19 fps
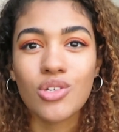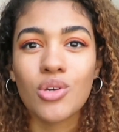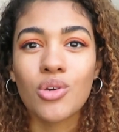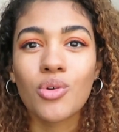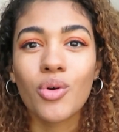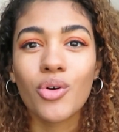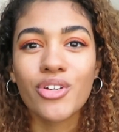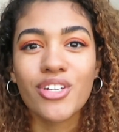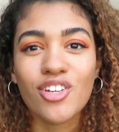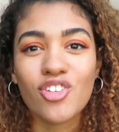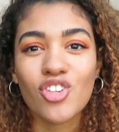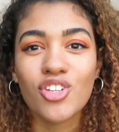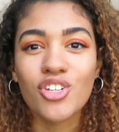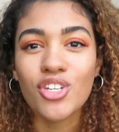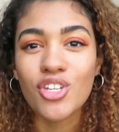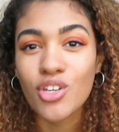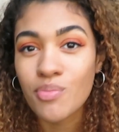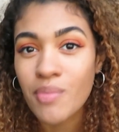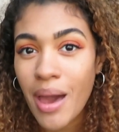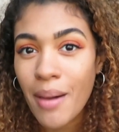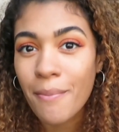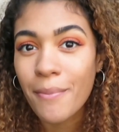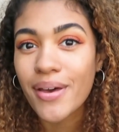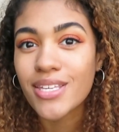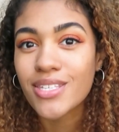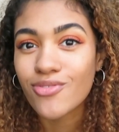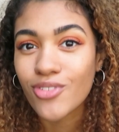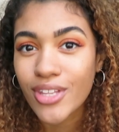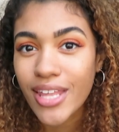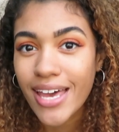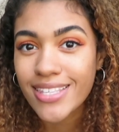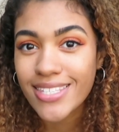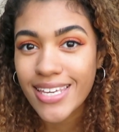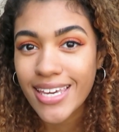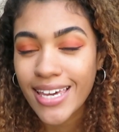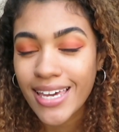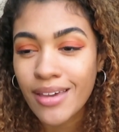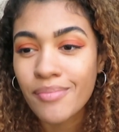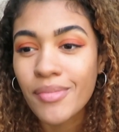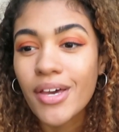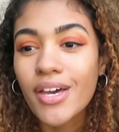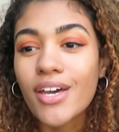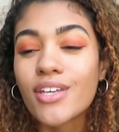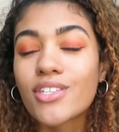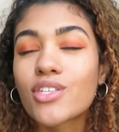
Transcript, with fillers: to audition new members for their team.